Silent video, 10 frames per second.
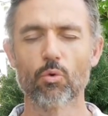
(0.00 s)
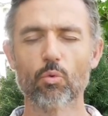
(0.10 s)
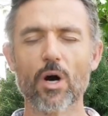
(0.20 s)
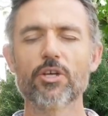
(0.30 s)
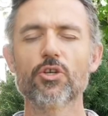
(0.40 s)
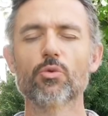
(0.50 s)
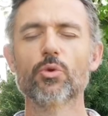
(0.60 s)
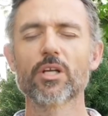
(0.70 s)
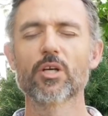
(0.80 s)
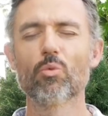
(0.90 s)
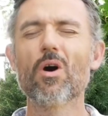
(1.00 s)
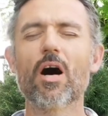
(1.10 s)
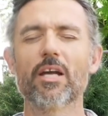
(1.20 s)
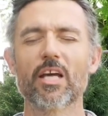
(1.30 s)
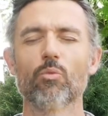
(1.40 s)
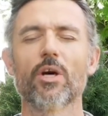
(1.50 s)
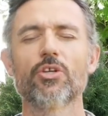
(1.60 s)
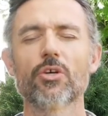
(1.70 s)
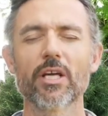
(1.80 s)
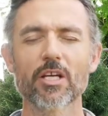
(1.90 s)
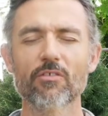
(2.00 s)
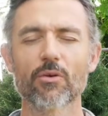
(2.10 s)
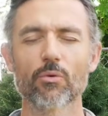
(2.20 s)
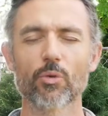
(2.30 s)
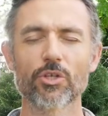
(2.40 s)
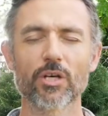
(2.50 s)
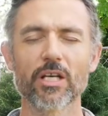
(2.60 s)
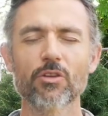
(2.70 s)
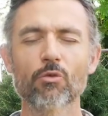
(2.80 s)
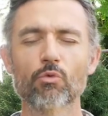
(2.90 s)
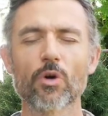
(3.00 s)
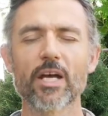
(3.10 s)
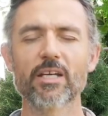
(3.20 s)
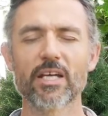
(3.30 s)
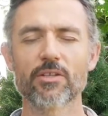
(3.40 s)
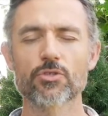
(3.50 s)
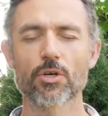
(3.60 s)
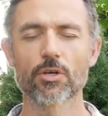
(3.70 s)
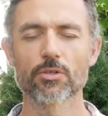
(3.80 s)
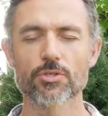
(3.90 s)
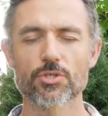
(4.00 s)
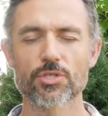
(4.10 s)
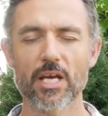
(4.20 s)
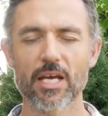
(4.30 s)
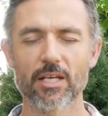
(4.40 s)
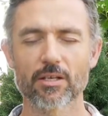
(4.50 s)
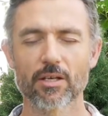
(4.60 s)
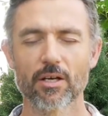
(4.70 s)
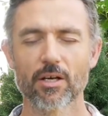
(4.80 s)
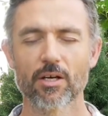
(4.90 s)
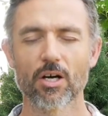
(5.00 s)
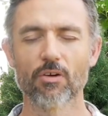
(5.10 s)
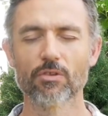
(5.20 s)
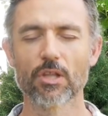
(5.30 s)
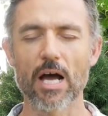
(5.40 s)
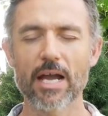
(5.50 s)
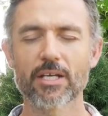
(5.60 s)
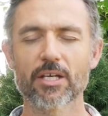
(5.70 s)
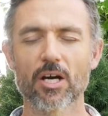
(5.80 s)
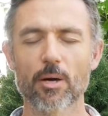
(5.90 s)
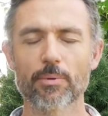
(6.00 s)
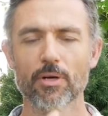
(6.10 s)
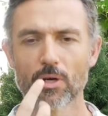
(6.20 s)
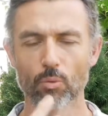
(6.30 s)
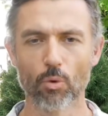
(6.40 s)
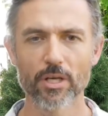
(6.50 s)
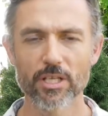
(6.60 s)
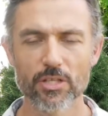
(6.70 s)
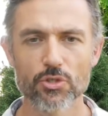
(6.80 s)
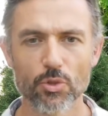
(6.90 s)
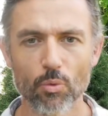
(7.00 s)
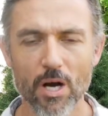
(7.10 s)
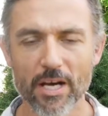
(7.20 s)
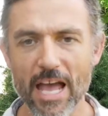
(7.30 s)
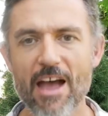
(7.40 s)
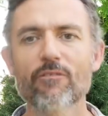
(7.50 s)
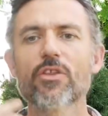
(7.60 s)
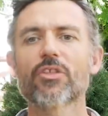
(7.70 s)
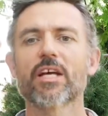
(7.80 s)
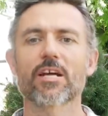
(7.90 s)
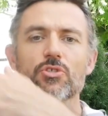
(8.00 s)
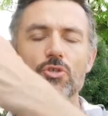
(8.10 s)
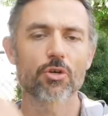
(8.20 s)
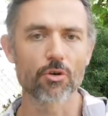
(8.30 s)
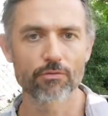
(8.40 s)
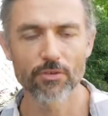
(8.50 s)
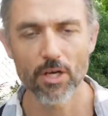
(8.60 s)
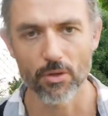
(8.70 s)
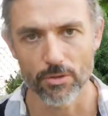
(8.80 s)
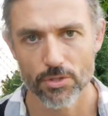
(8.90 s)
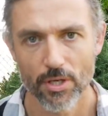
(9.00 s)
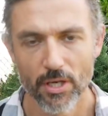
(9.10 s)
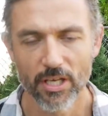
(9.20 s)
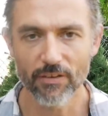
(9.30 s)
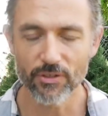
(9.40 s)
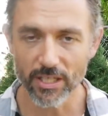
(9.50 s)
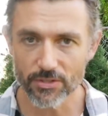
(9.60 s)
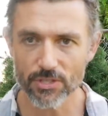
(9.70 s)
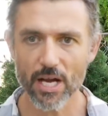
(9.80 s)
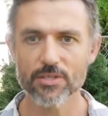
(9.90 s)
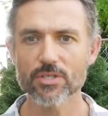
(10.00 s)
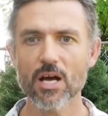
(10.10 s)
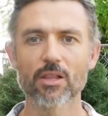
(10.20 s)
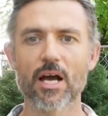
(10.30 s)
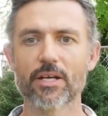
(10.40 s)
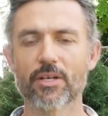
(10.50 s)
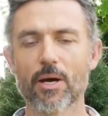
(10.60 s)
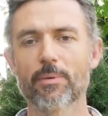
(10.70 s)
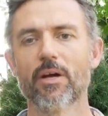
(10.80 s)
what you really want. And when you're in the right internal state of lining up what it is you want, everything external flows. If the inside's not lined up,